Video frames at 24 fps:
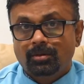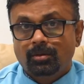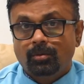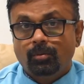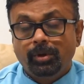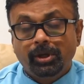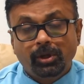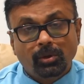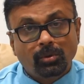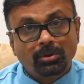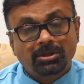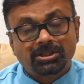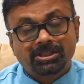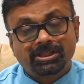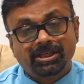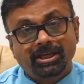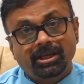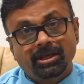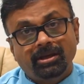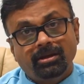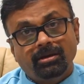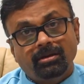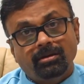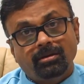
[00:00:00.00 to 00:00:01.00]
We could
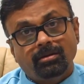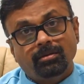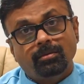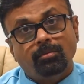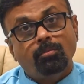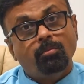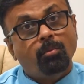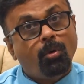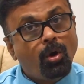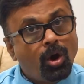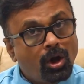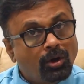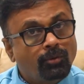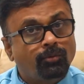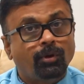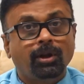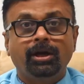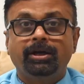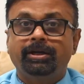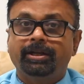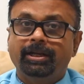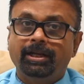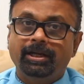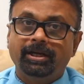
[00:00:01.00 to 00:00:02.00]
see more
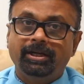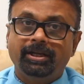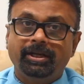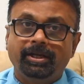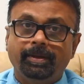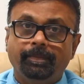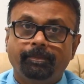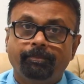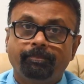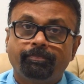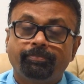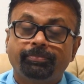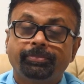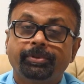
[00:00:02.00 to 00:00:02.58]
volatility.